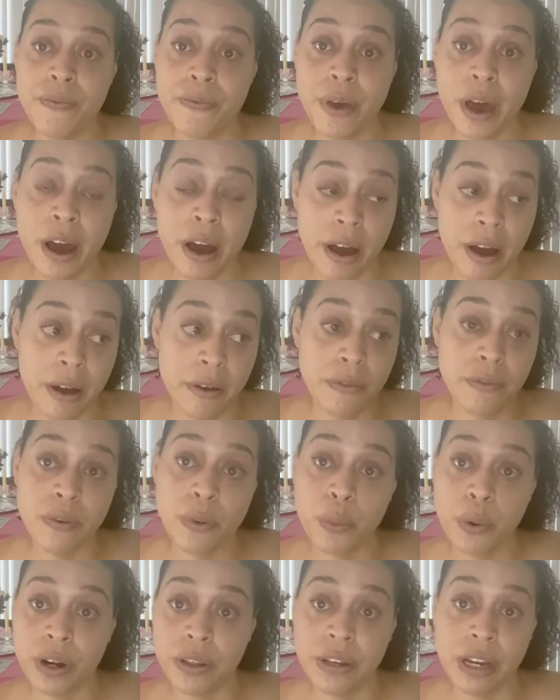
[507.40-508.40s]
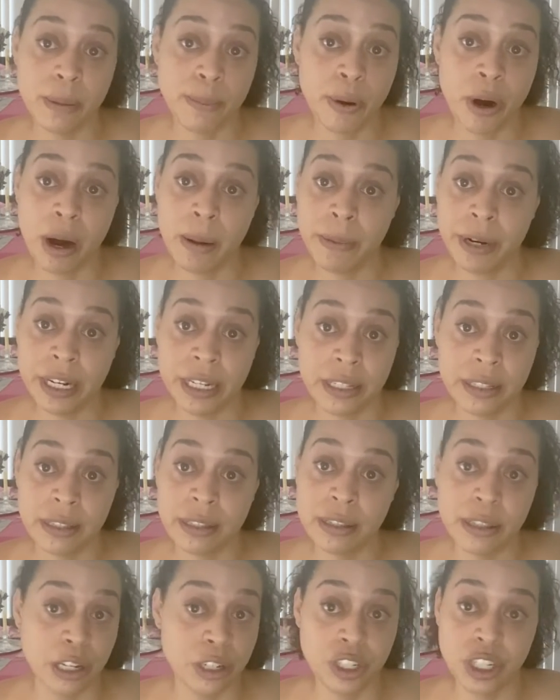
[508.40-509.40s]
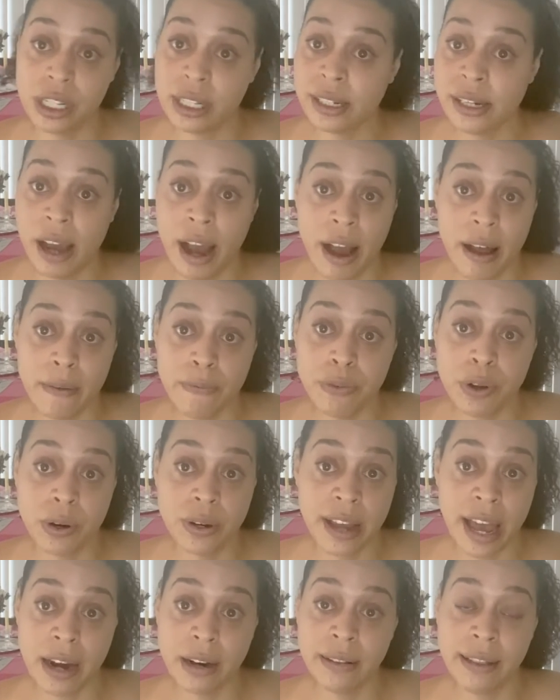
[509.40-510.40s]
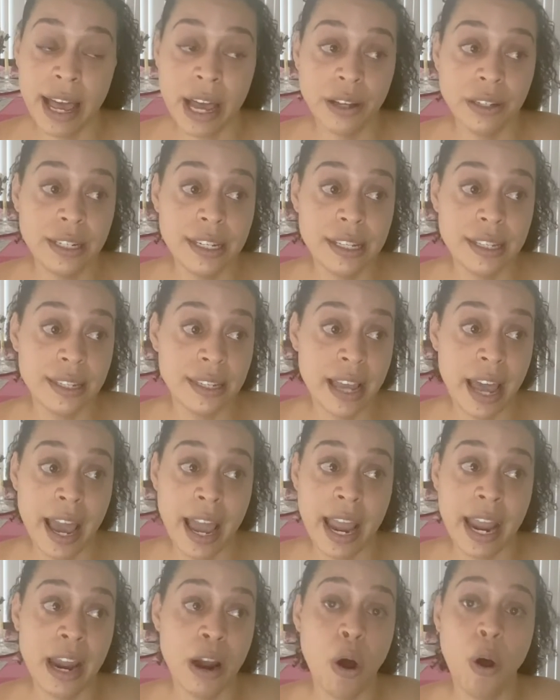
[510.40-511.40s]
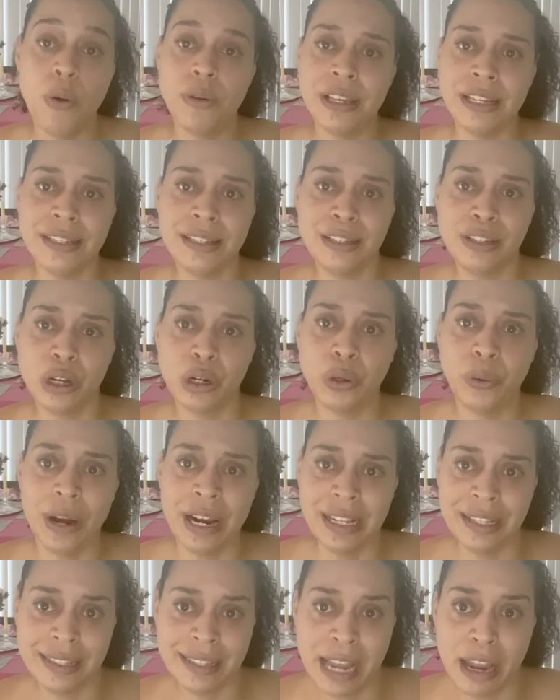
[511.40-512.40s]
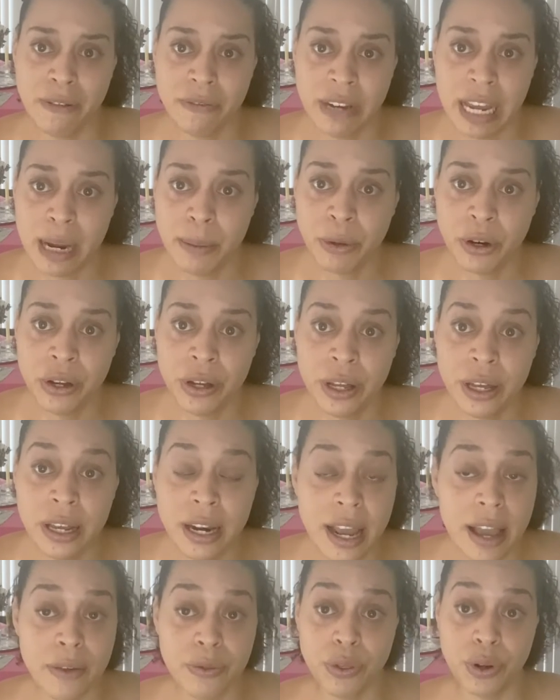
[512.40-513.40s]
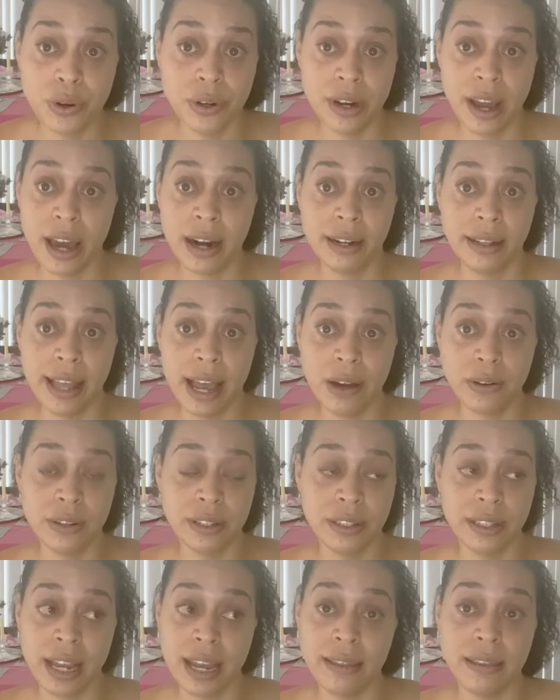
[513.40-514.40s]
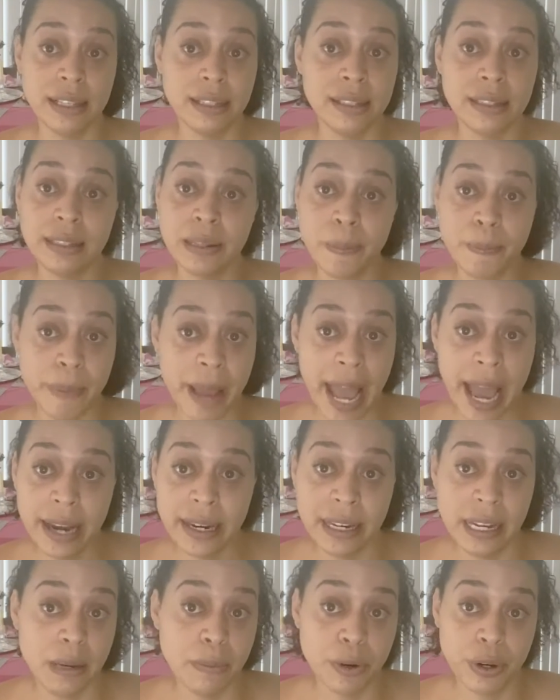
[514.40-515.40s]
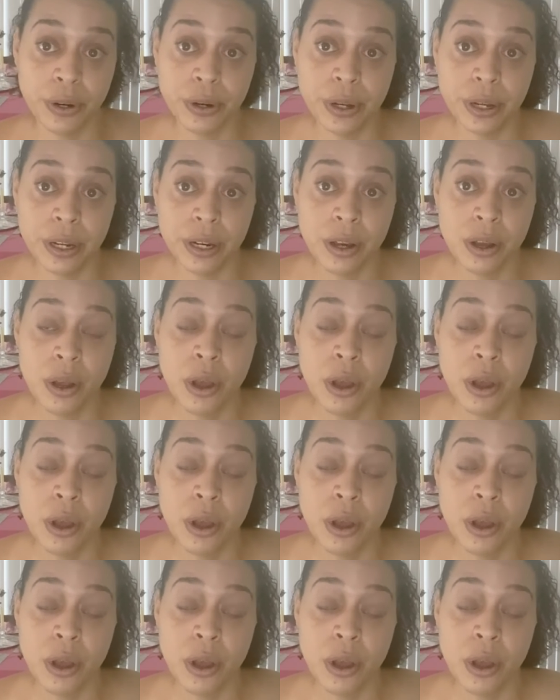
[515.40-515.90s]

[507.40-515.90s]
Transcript: of where the apartment is. They're just not. They're not allowed to say, oh, this is a great safe neighborhood, and they're not allowed to say this is a bad neighborhood,